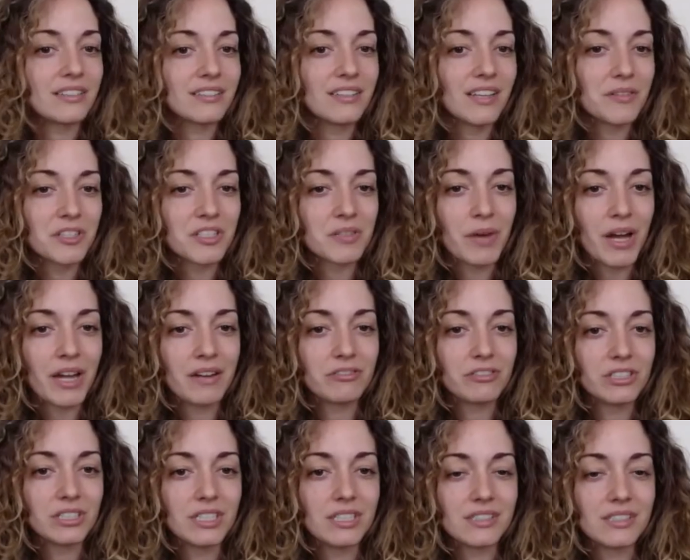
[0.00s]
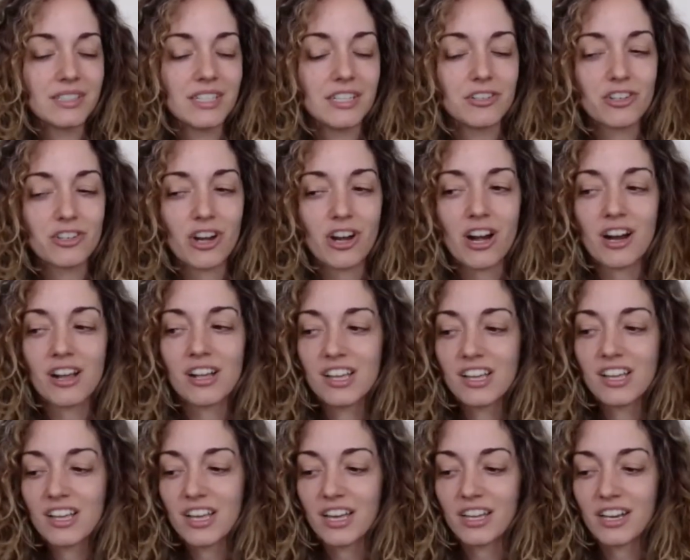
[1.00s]
as a mindfulness teacher
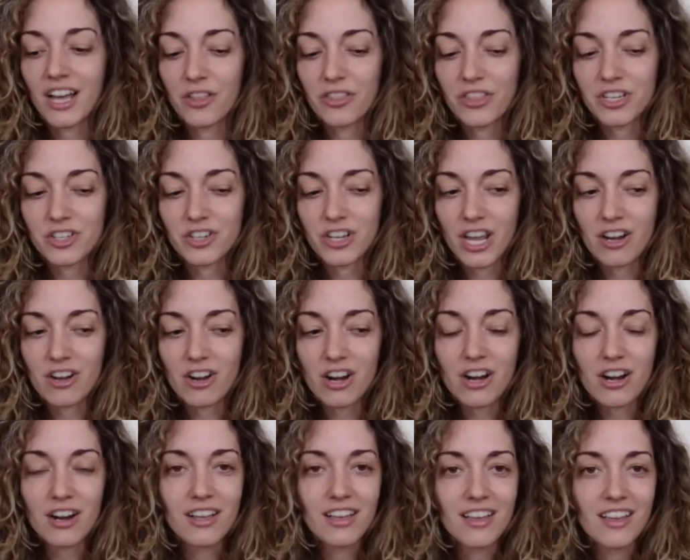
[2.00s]
and health educator.